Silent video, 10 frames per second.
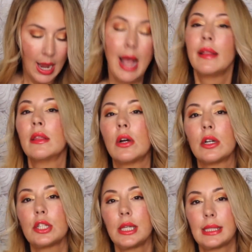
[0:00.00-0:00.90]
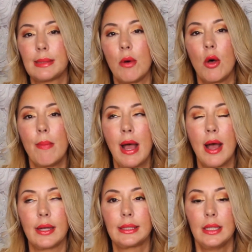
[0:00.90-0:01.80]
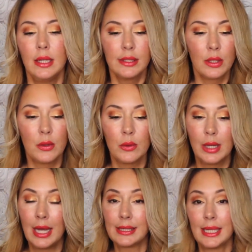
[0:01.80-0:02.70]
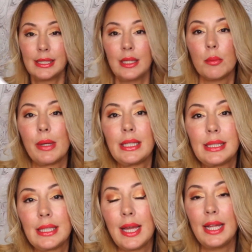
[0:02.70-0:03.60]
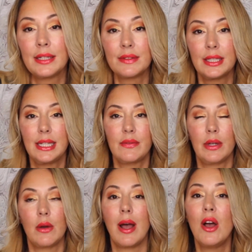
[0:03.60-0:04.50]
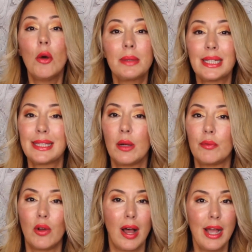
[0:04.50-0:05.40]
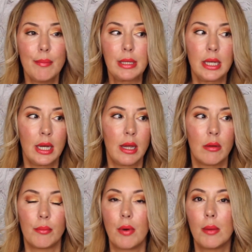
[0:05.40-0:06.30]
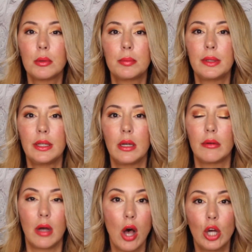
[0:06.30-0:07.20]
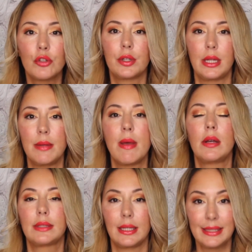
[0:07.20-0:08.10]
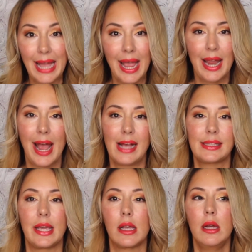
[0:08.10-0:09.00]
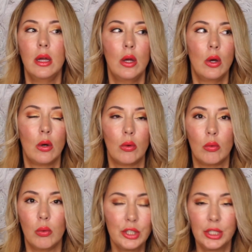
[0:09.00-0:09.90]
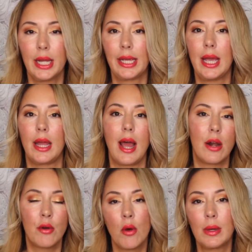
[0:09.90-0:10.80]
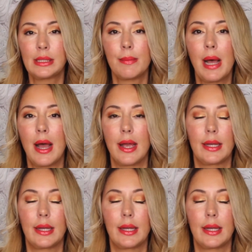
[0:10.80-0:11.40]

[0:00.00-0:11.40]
And large and small bags. So guys, that's going to bring us to the end of today's video. I hope that's helpful. I have been getting probably 100 emails a day asking, what should I get? I don't know what to buy.